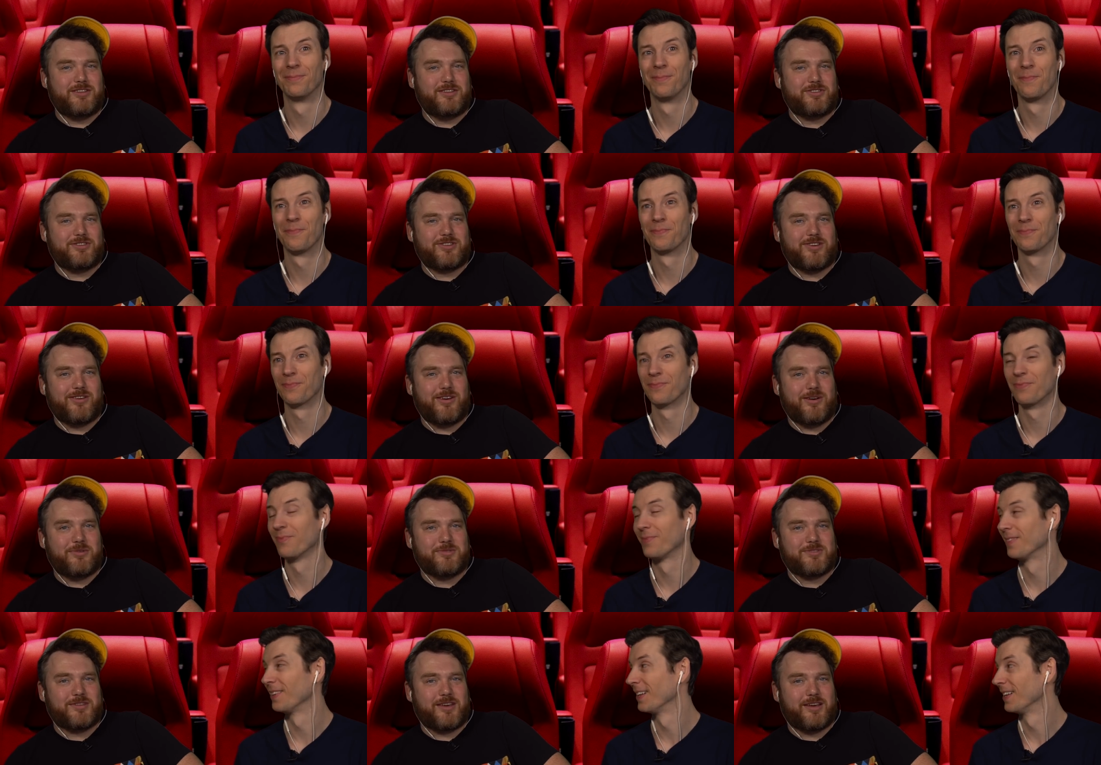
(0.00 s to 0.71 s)
Speaker 1: his show,
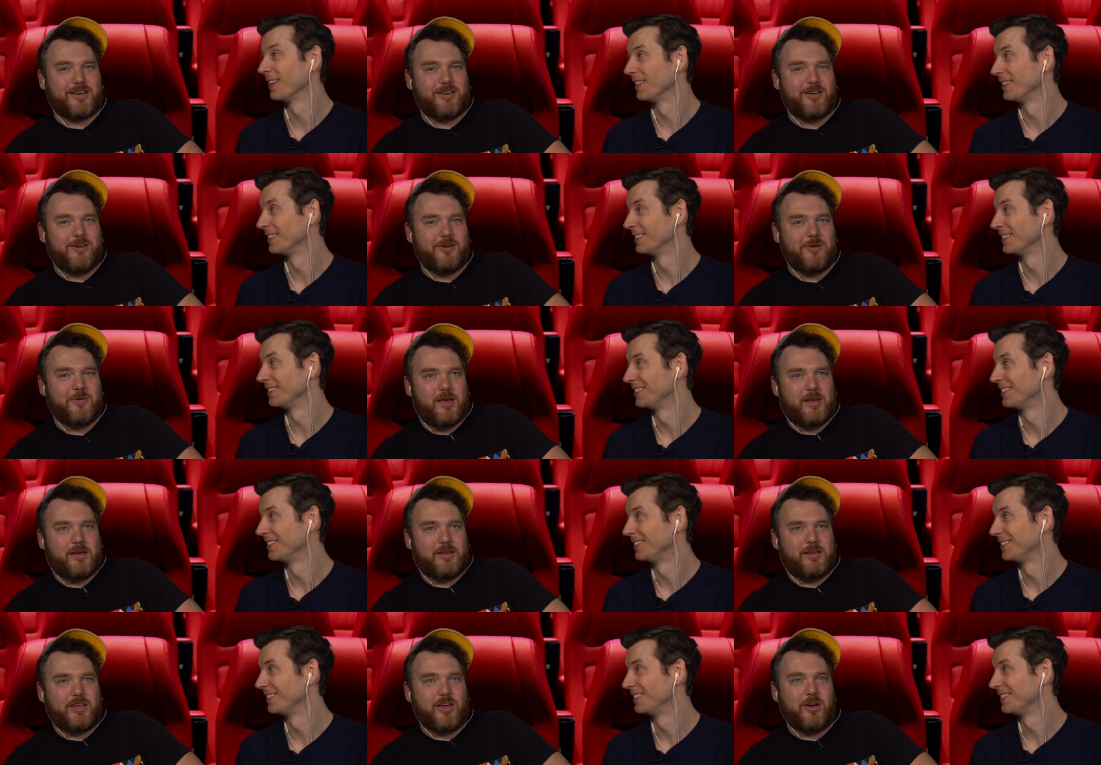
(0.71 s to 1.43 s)
I was like,
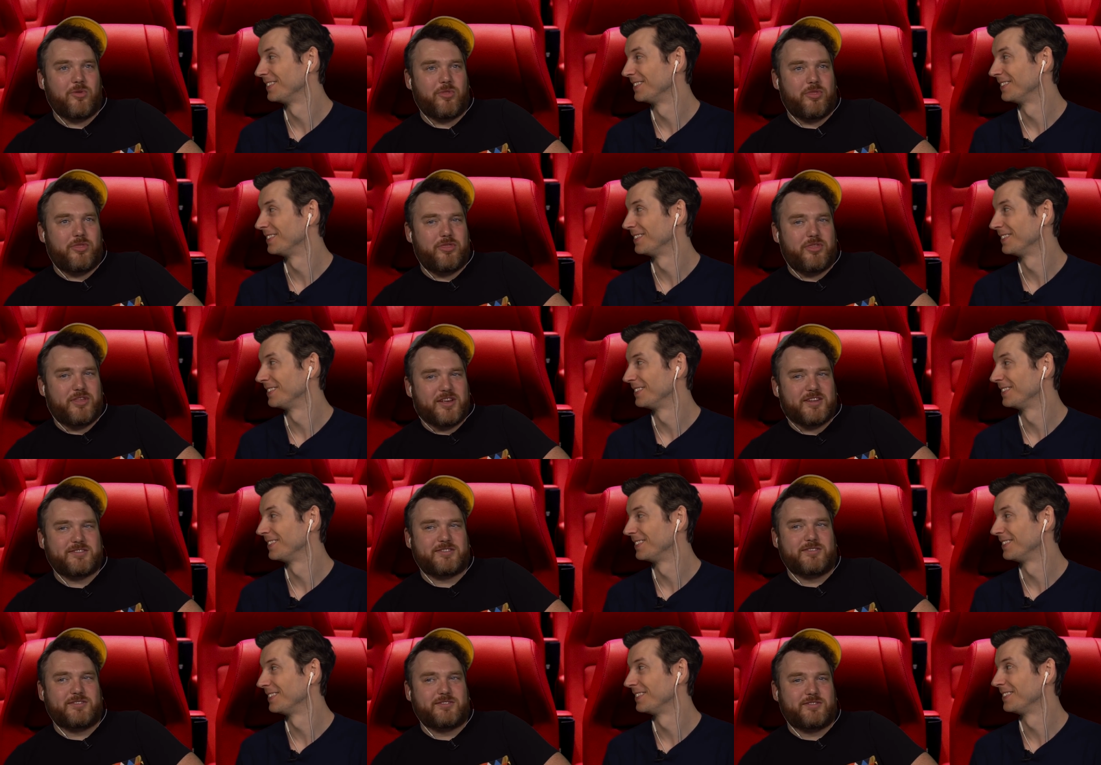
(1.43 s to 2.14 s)
yo,
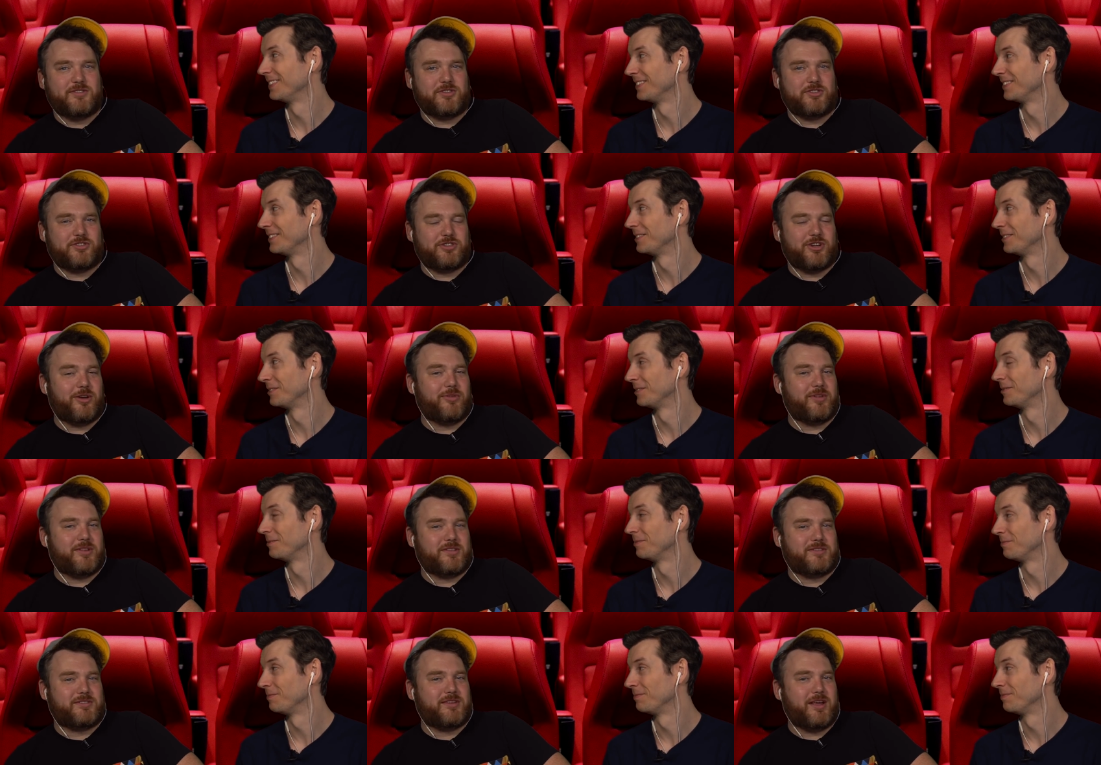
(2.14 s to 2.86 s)
this is the show
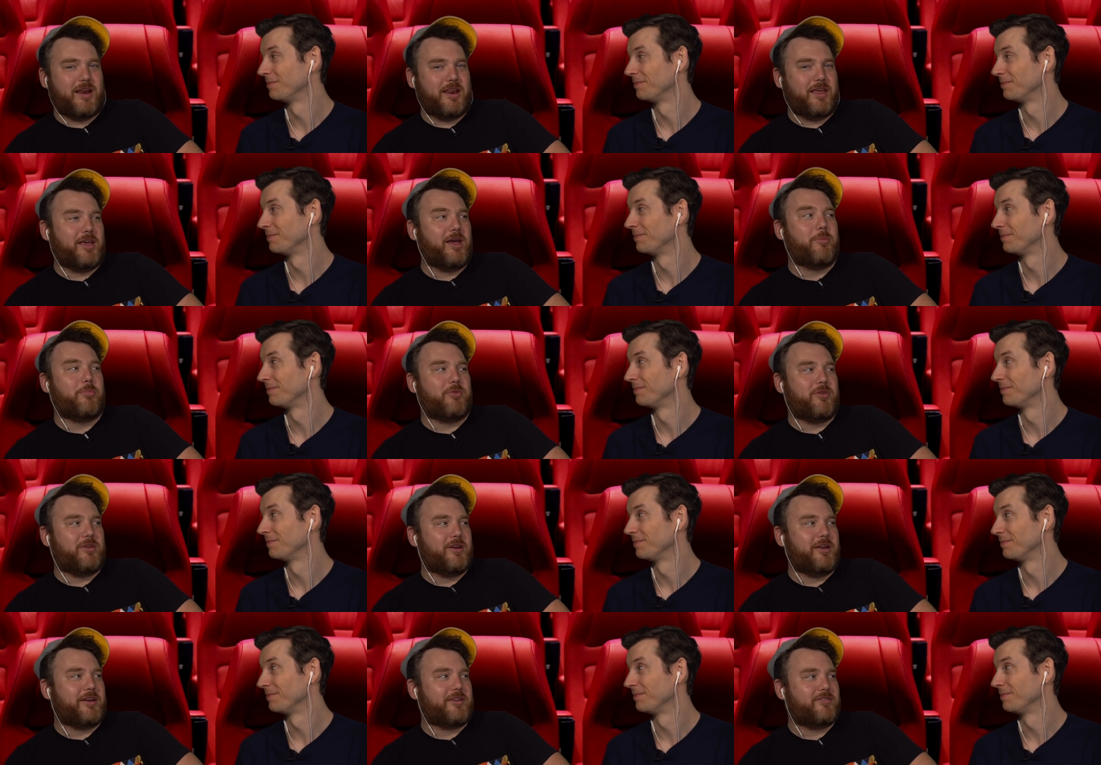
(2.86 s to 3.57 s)
that's setting up
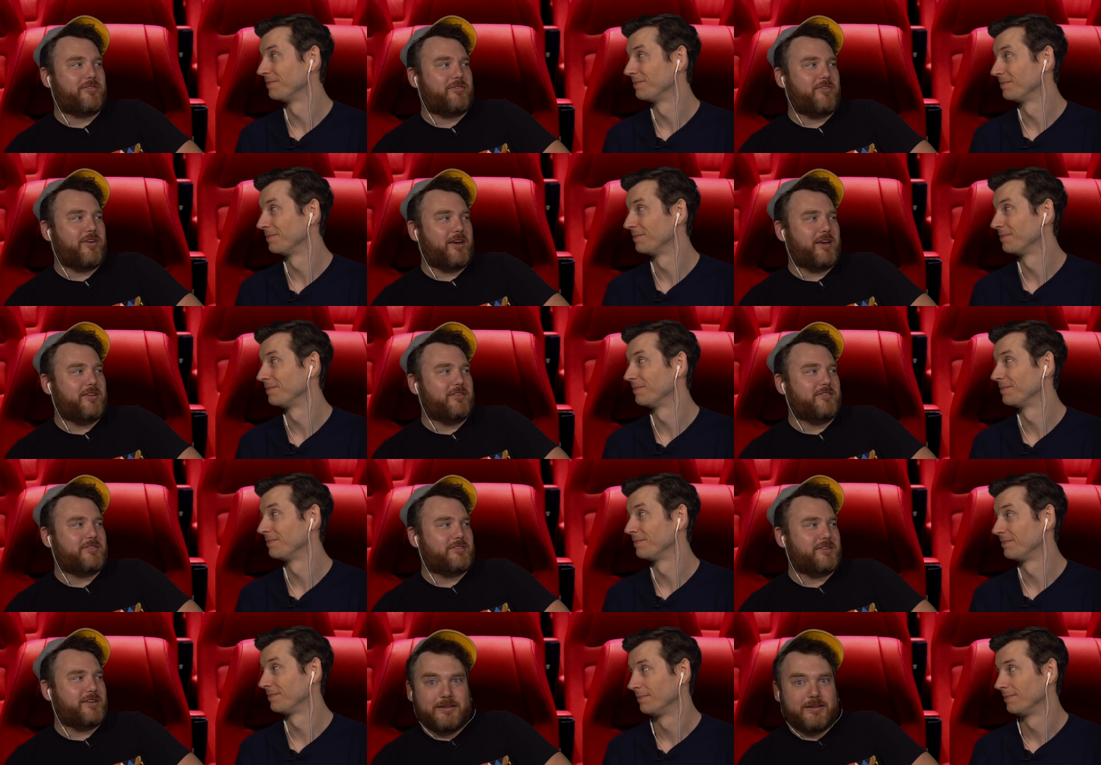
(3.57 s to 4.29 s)
the next
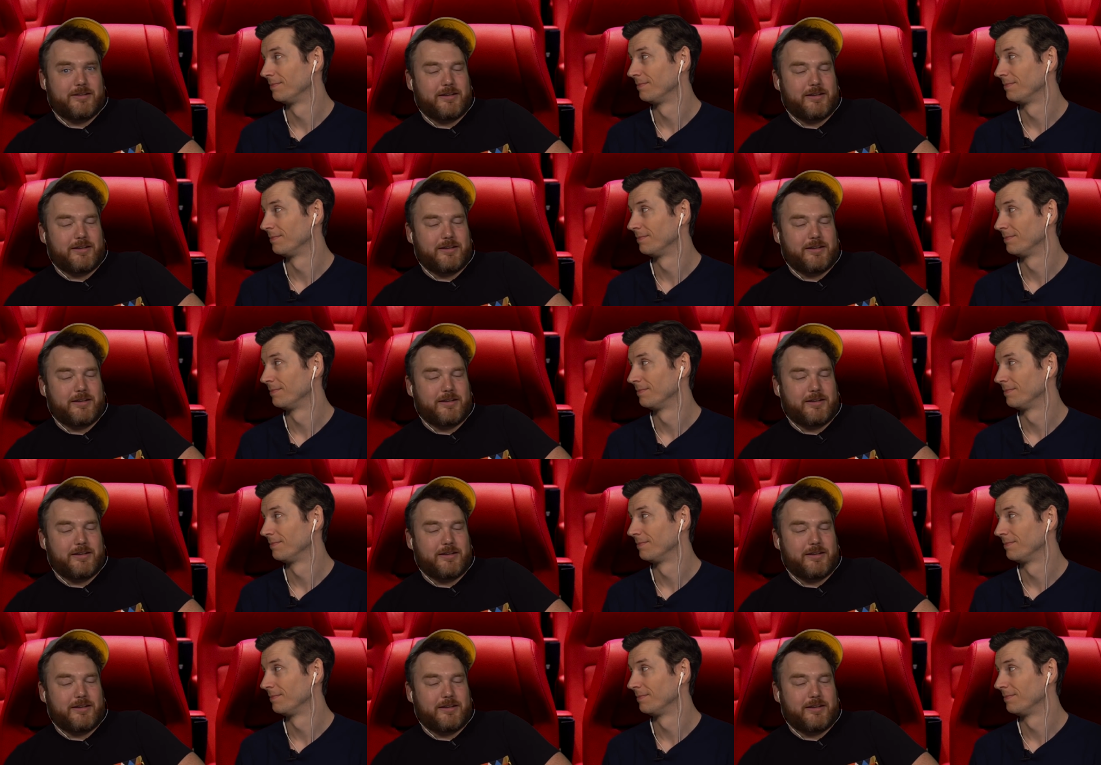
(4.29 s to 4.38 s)
phase.